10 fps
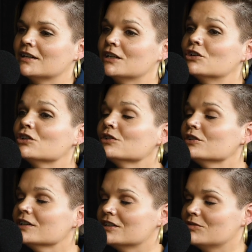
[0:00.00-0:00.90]

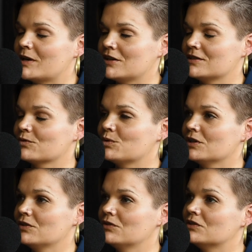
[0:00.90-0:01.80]
encourage parents of
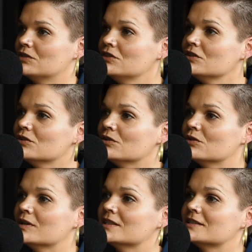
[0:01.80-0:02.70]
queer youth to
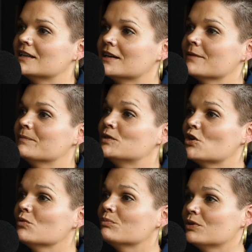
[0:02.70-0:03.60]
do is
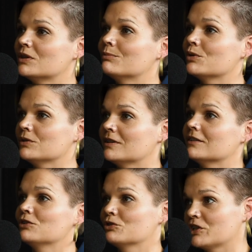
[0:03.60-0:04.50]
don't put the burden
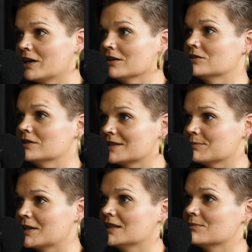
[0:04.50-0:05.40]
on your child to
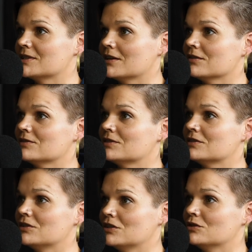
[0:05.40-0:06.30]
explain themselves
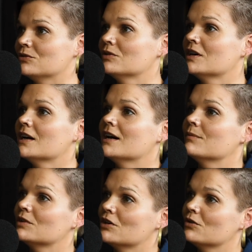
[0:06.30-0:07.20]
to you.
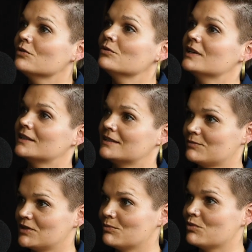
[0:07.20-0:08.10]
Go get
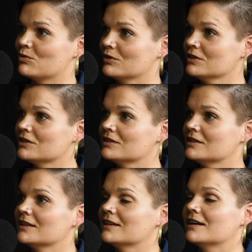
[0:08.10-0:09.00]
some support.
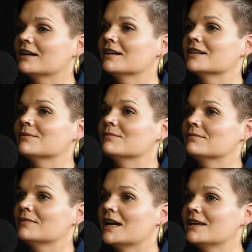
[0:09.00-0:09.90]

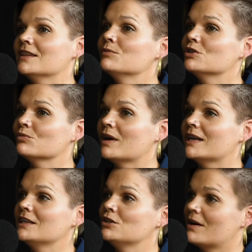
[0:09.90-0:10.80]
And then when you're
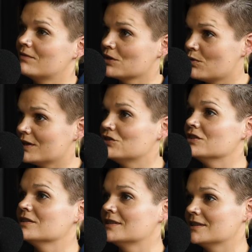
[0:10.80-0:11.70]
ready and you have the
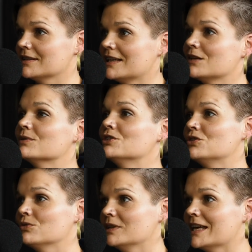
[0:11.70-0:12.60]
questions and the language
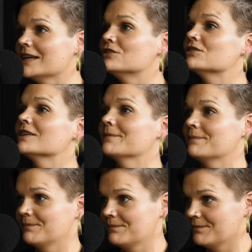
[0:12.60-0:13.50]
to engage
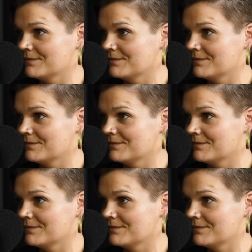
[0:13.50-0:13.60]
them,